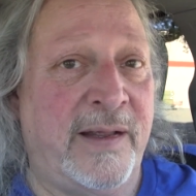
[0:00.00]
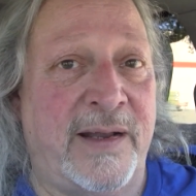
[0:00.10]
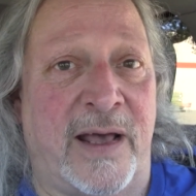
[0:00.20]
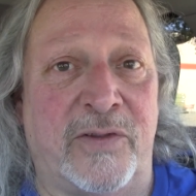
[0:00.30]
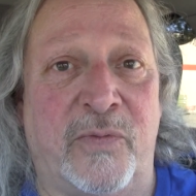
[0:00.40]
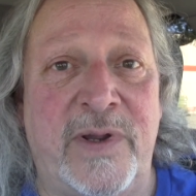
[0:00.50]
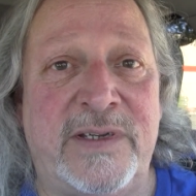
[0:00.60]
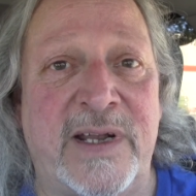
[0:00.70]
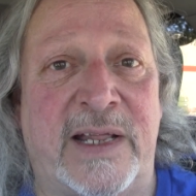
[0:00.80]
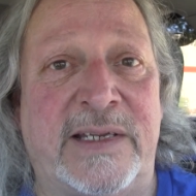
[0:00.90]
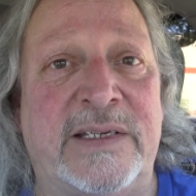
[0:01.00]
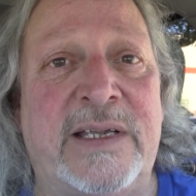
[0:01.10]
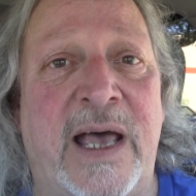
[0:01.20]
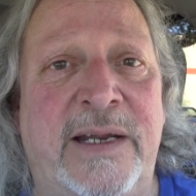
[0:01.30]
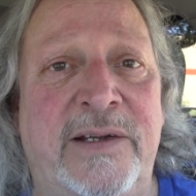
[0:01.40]
Now the reason I
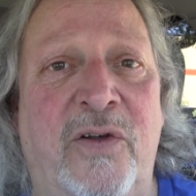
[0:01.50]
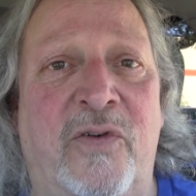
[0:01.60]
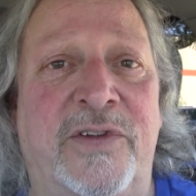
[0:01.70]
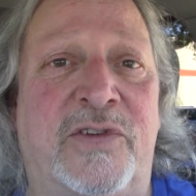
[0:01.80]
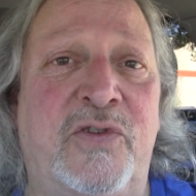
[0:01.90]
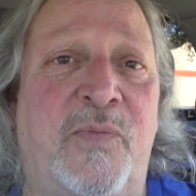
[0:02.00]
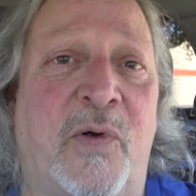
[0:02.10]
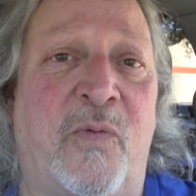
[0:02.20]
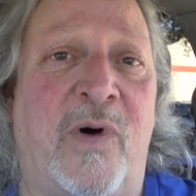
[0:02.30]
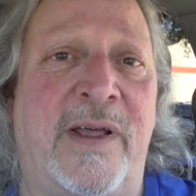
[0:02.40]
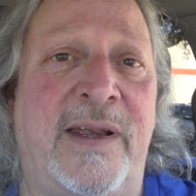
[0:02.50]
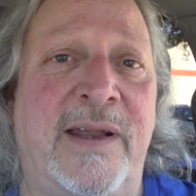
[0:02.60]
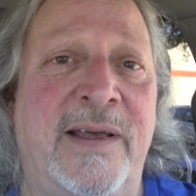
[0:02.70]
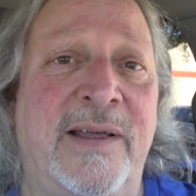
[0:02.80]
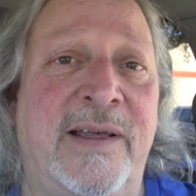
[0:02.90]
decided on Super
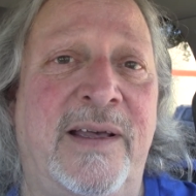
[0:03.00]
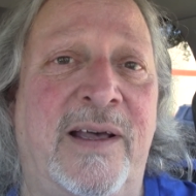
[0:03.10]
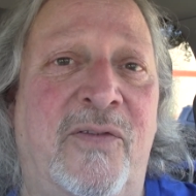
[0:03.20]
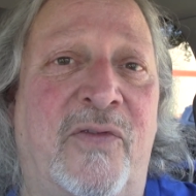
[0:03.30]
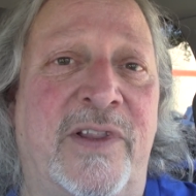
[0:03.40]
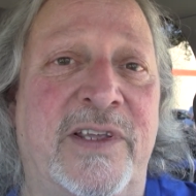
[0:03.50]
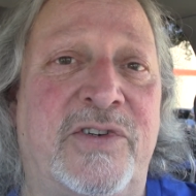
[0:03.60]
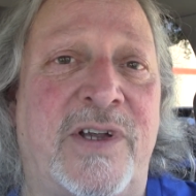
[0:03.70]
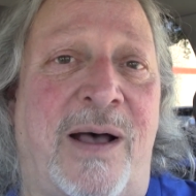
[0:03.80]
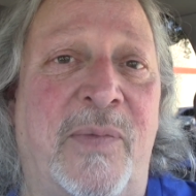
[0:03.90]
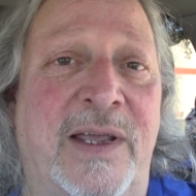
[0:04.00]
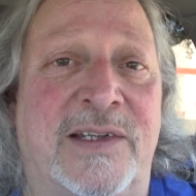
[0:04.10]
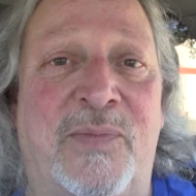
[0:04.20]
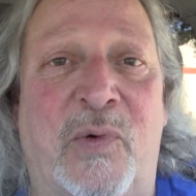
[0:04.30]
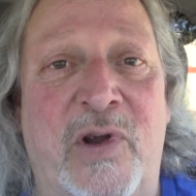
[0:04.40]
One for this shopping
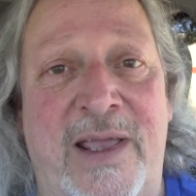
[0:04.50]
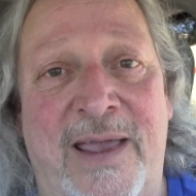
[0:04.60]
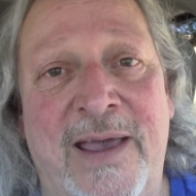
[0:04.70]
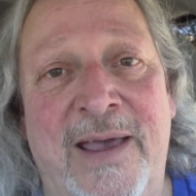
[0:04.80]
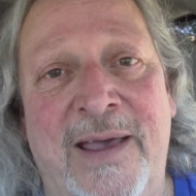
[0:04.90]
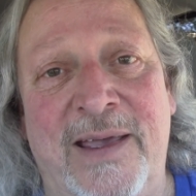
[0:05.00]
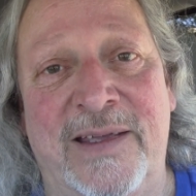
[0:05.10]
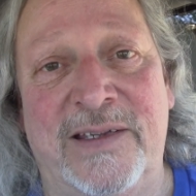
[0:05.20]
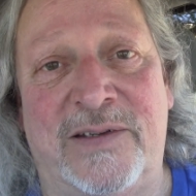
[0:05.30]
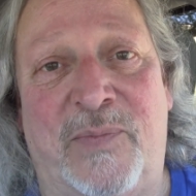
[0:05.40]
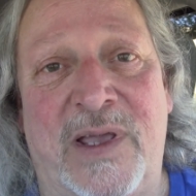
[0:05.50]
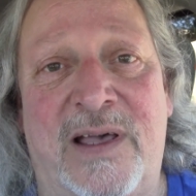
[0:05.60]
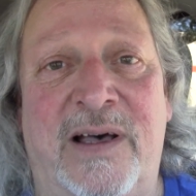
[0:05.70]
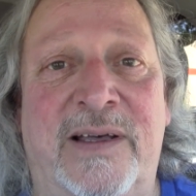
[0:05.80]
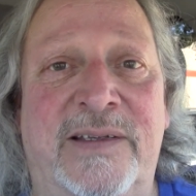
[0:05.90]
spree is
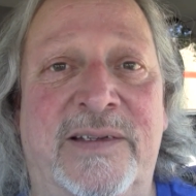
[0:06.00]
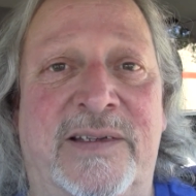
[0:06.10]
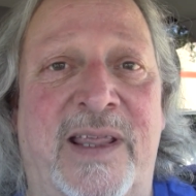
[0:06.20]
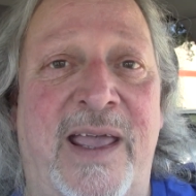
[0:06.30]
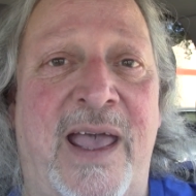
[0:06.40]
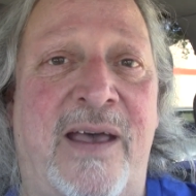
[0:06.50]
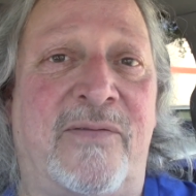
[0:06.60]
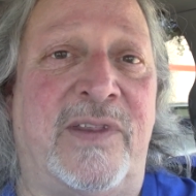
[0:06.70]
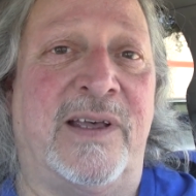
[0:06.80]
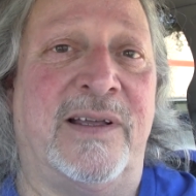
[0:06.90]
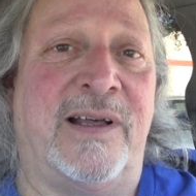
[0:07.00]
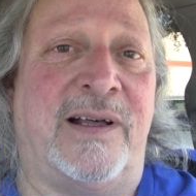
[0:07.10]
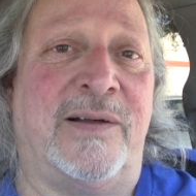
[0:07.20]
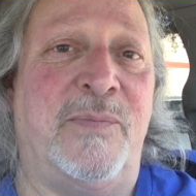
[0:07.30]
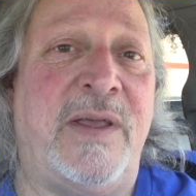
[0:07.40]
because they have
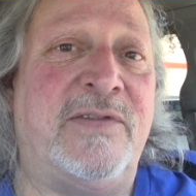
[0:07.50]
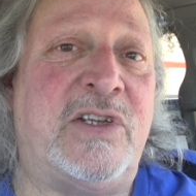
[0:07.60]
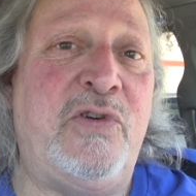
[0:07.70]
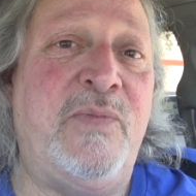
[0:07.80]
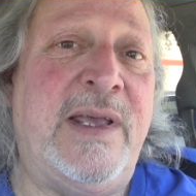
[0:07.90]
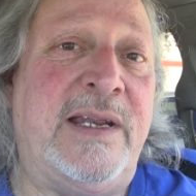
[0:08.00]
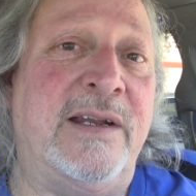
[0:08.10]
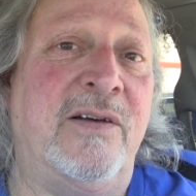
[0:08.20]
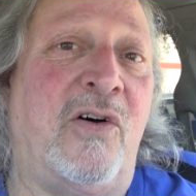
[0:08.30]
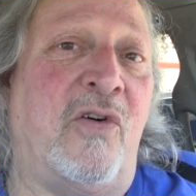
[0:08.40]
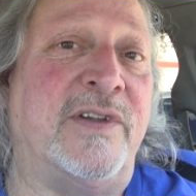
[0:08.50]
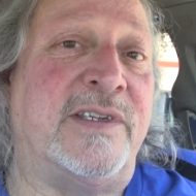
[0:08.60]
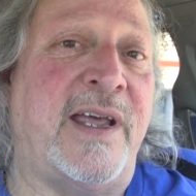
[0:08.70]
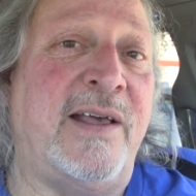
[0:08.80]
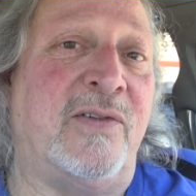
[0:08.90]
the beef stew meat on
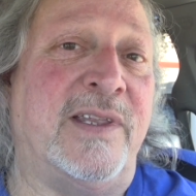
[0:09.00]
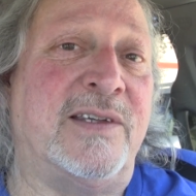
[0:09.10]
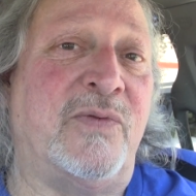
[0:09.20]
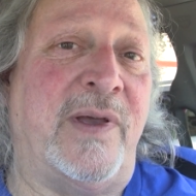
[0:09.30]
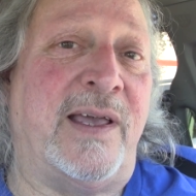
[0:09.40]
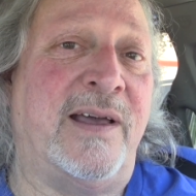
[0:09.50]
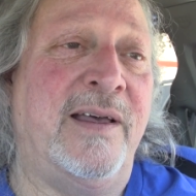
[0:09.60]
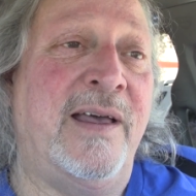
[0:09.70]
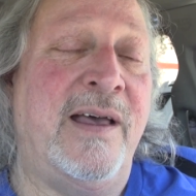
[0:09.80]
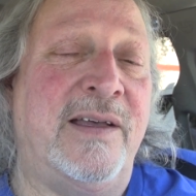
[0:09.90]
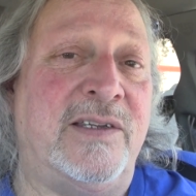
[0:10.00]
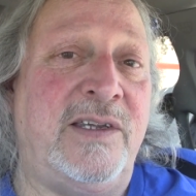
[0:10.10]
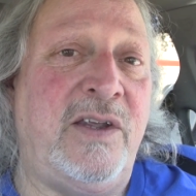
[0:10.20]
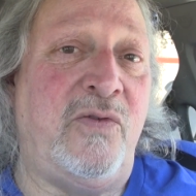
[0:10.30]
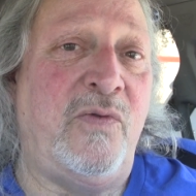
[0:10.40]
sale this week.
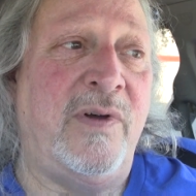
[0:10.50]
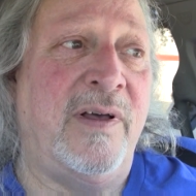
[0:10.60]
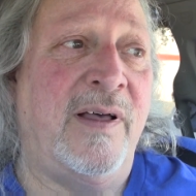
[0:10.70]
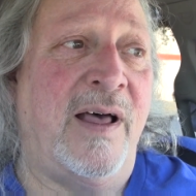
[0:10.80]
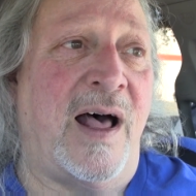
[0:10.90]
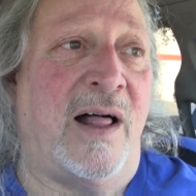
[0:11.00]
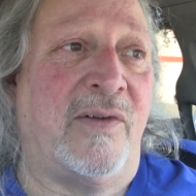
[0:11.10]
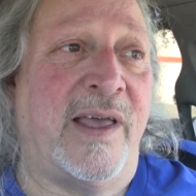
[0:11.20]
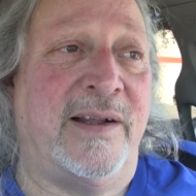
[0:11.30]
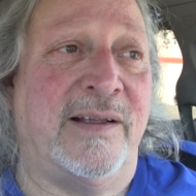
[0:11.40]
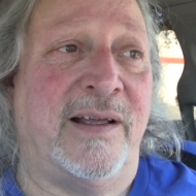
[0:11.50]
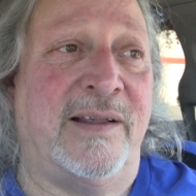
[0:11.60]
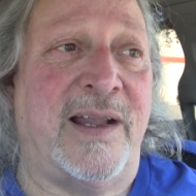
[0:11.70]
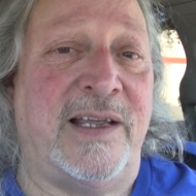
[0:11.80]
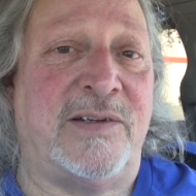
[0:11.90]
So I'll get
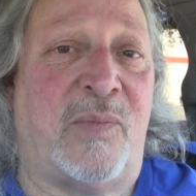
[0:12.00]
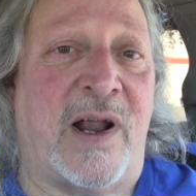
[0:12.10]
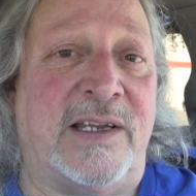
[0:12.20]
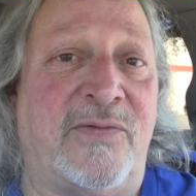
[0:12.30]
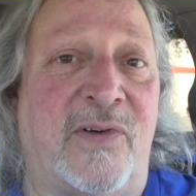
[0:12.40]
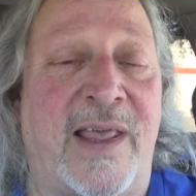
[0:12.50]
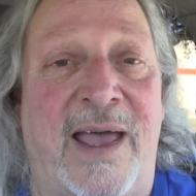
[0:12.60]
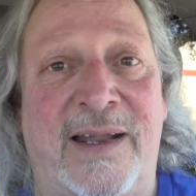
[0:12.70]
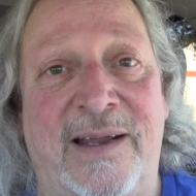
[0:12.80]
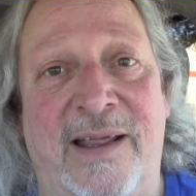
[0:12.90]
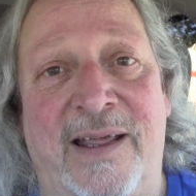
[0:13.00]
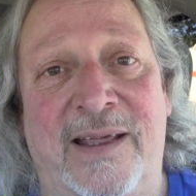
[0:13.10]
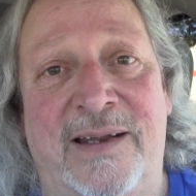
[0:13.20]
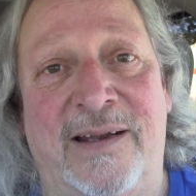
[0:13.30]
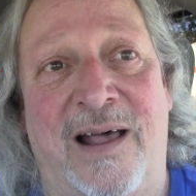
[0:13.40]
a nice price for that,
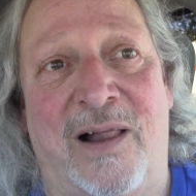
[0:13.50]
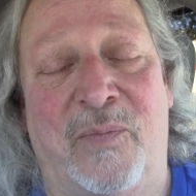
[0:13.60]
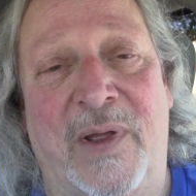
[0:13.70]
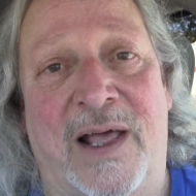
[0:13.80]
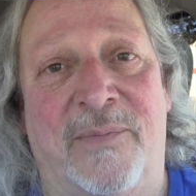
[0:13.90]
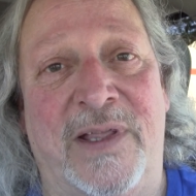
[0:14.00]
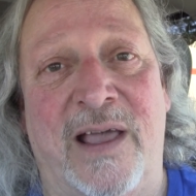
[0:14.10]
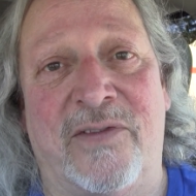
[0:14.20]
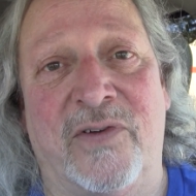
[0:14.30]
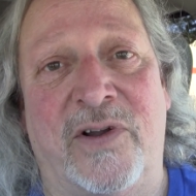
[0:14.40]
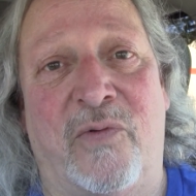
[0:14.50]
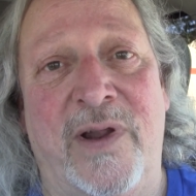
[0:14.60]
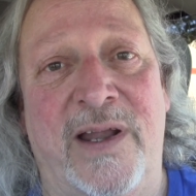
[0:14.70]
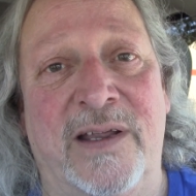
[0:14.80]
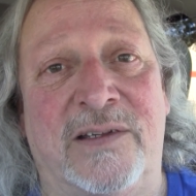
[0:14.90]
and I'll pick up the other
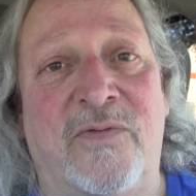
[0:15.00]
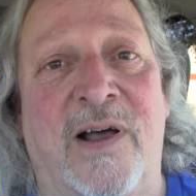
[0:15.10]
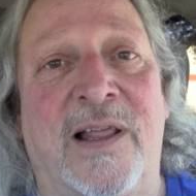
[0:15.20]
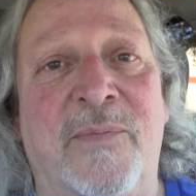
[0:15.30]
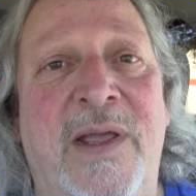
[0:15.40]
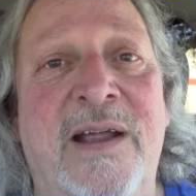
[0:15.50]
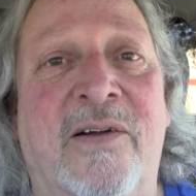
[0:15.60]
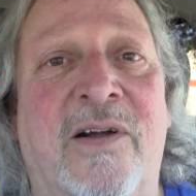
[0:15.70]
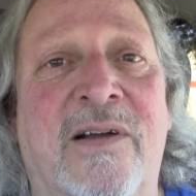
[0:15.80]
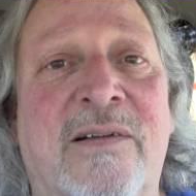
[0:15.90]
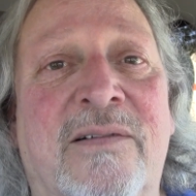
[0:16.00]
ingredients while I'm here.